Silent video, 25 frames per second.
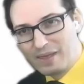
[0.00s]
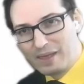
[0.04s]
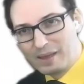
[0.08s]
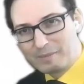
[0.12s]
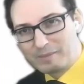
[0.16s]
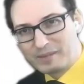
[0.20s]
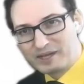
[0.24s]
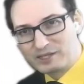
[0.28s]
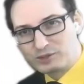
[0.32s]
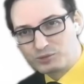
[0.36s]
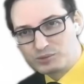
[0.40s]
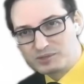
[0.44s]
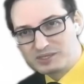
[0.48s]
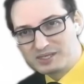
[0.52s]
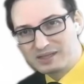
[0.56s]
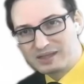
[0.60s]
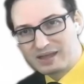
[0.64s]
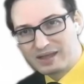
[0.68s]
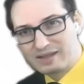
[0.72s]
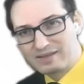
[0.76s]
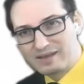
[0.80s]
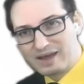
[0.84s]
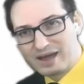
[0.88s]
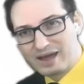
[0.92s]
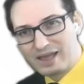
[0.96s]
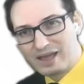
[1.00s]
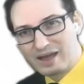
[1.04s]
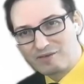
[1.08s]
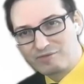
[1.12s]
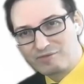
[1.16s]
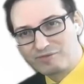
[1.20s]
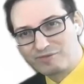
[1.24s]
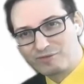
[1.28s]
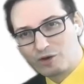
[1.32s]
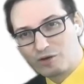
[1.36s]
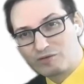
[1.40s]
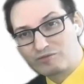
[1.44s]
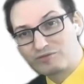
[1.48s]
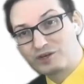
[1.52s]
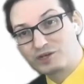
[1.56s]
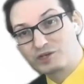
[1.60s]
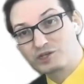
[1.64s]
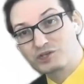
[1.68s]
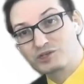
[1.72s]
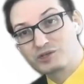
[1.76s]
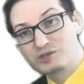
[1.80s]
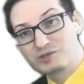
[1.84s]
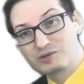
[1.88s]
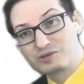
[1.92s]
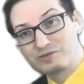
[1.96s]
But you see that I have 4
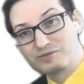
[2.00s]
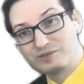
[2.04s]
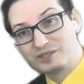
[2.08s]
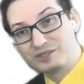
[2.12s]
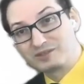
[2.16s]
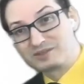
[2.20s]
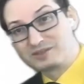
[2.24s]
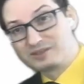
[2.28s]
versions of it.